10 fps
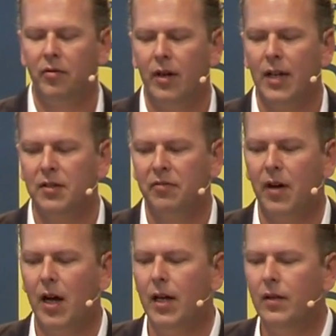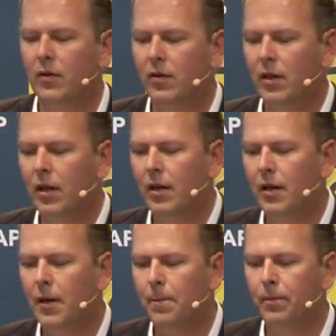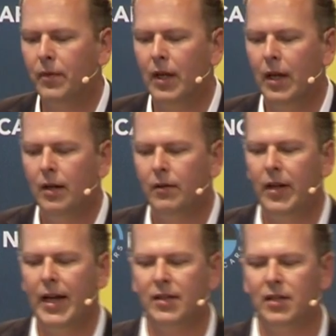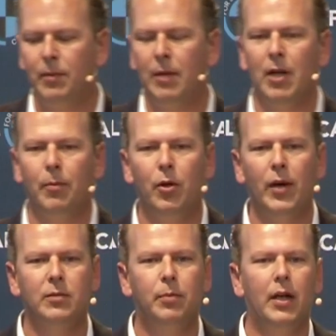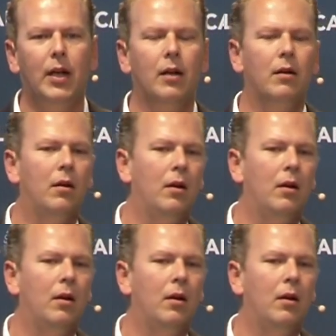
classified the DS and BMW as being